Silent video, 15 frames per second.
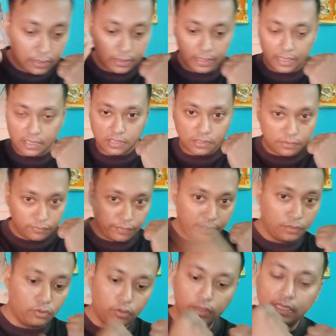this we
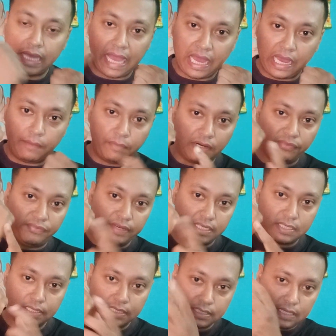go the hammer
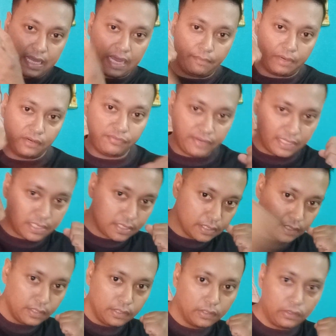fist. This is the hammer fist.
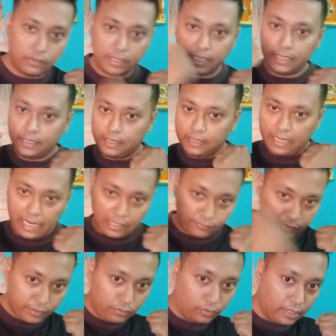Okay,
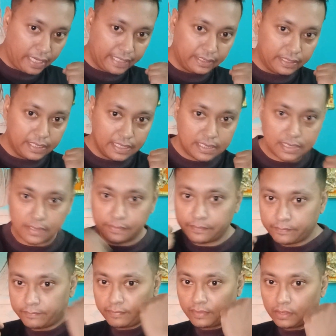and we go like this,
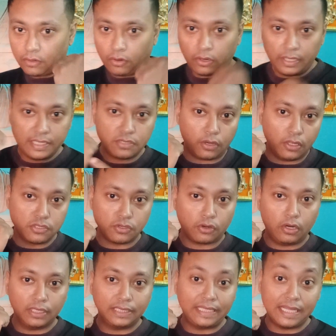or it's also
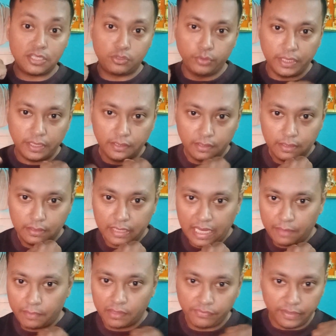called the Tetsui, the hammer